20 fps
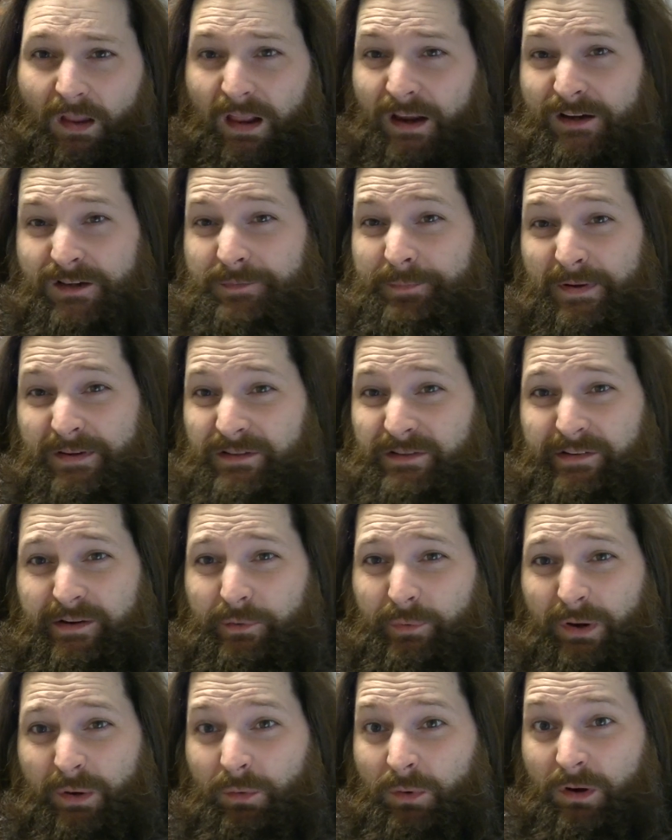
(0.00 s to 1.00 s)
Just basically
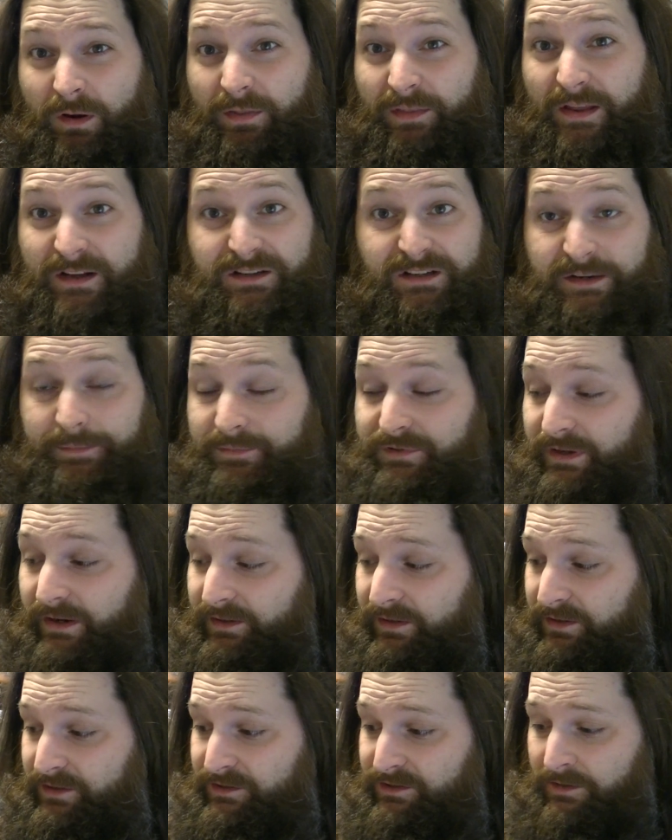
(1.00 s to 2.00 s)
reworded that same
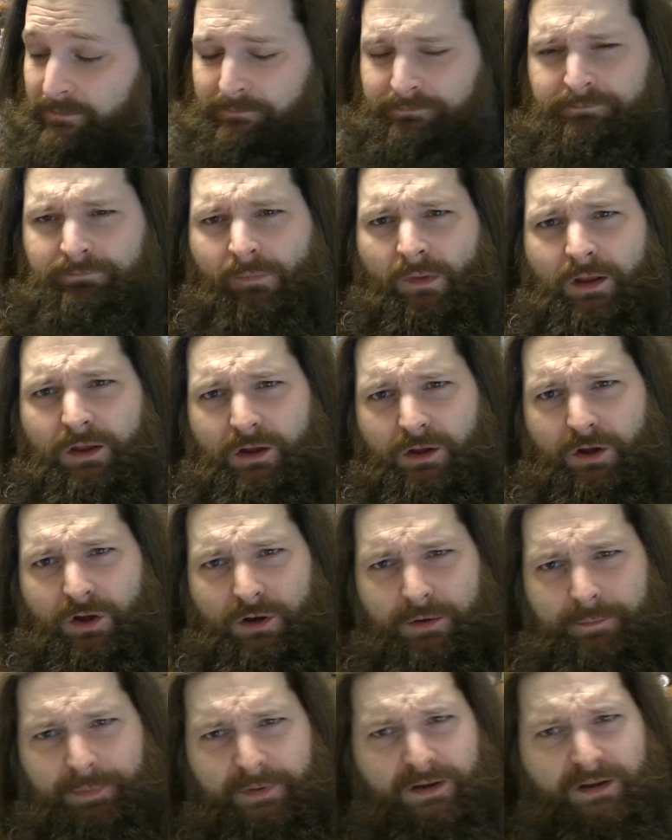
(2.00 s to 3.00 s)
sentence.
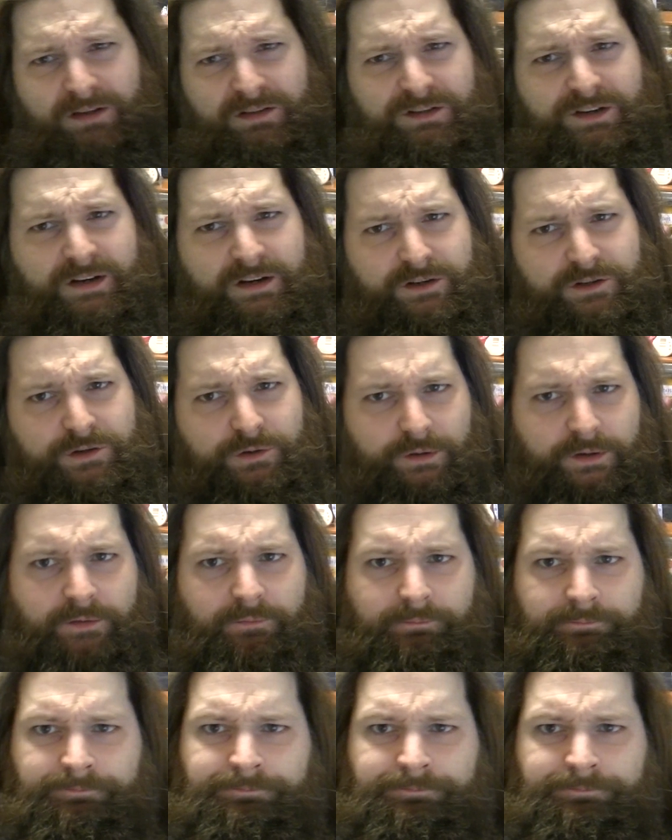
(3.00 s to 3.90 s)
Good bit of sting to it.